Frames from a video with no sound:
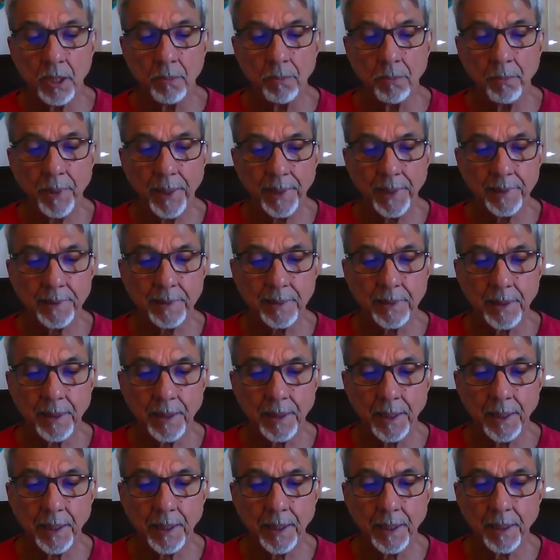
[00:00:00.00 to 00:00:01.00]
But
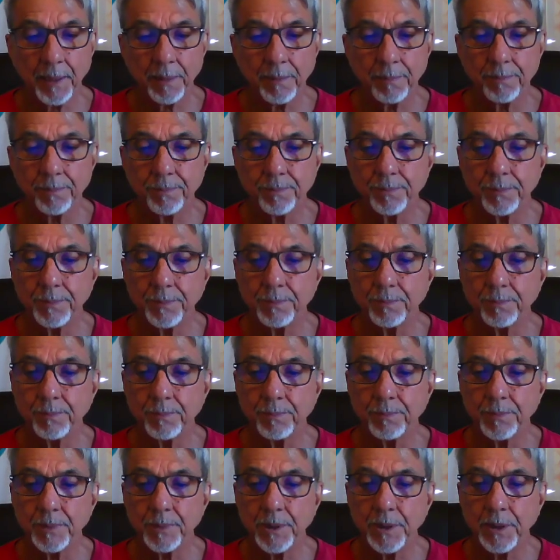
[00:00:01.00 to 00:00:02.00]

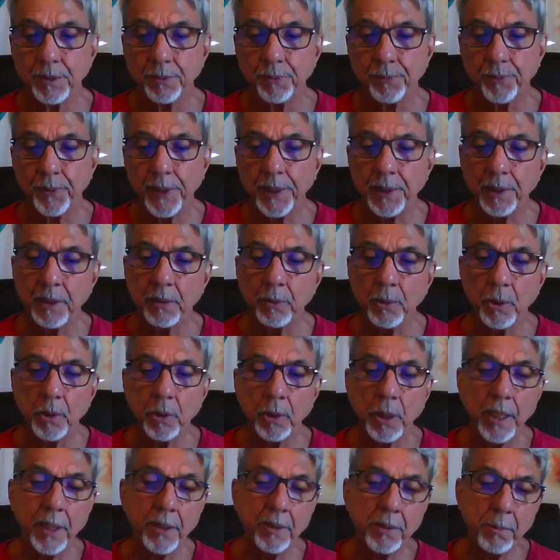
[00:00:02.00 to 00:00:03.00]
if
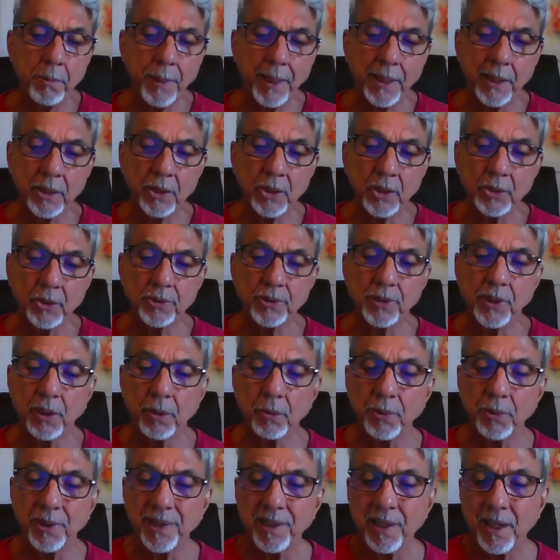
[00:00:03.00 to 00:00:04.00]
anybody goes there
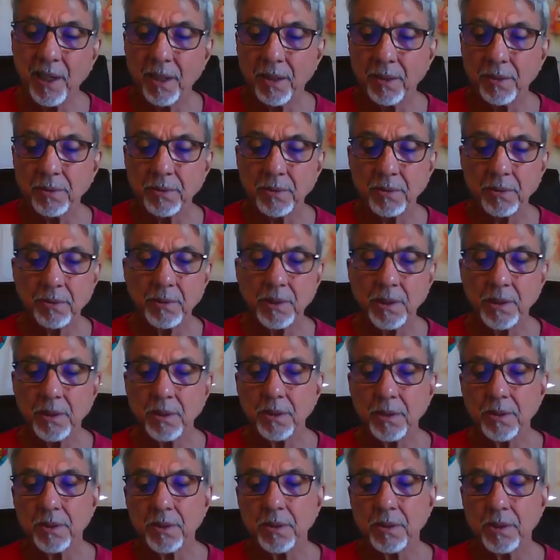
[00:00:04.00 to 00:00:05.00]
without
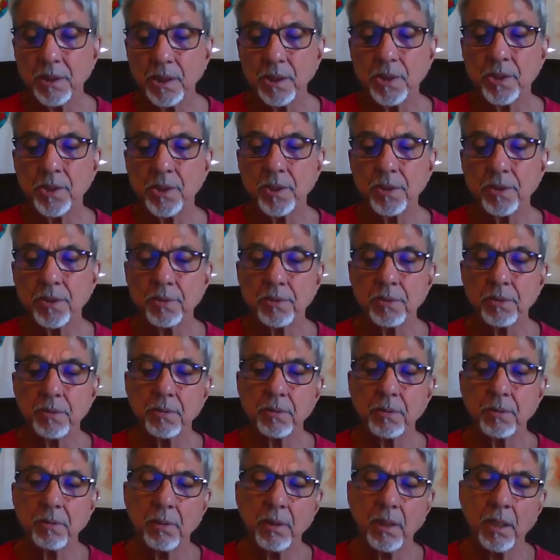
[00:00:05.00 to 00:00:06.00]
these
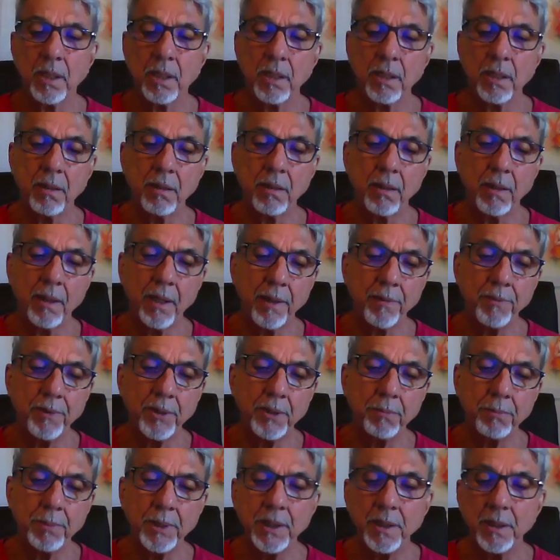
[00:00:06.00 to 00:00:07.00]
teachings
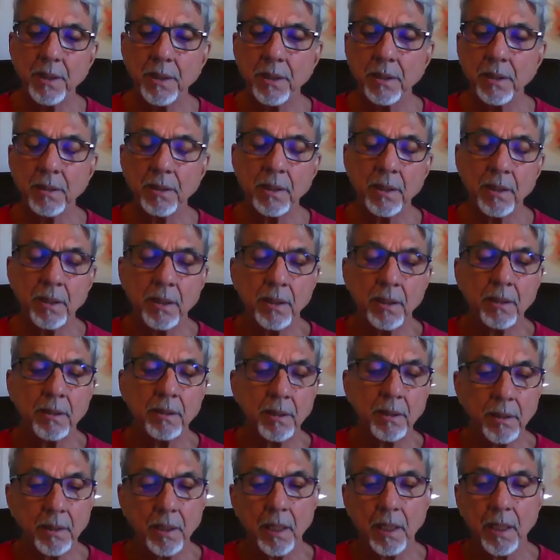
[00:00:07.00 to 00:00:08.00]
having been
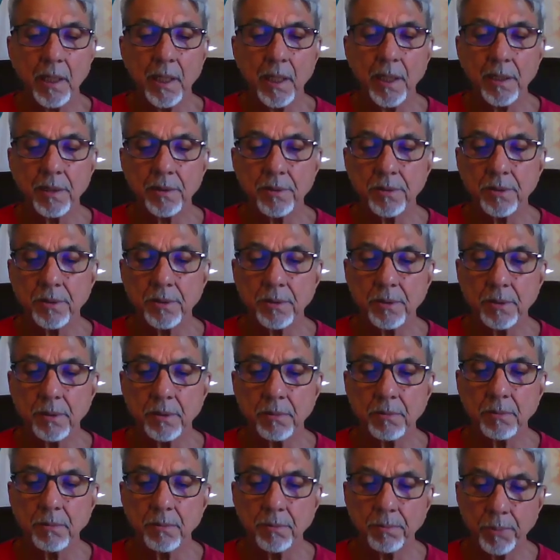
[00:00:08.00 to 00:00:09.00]
internalized
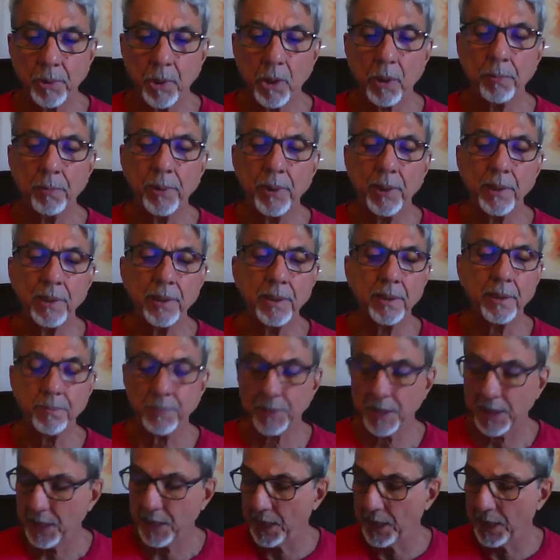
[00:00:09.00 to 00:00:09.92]
properly